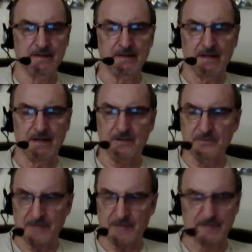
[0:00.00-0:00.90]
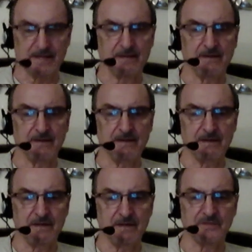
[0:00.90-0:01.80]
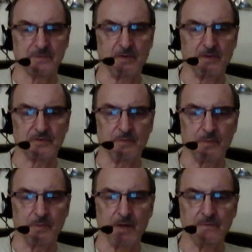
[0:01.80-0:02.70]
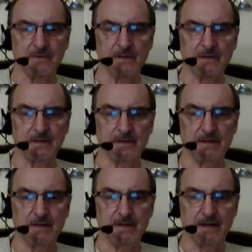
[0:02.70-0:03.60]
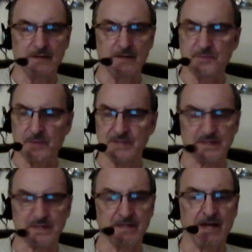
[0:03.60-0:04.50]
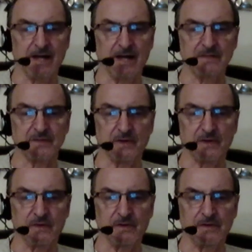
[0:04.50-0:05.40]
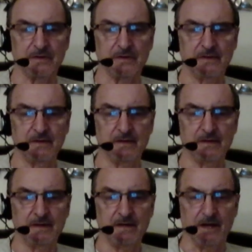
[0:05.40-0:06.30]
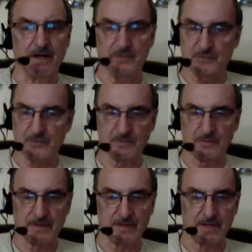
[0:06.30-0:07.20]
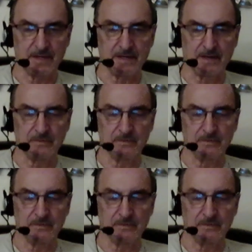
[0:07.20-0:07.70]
and you take that insurmountable mountain and you place it in the hands of the Lord, and you do it without any doubt,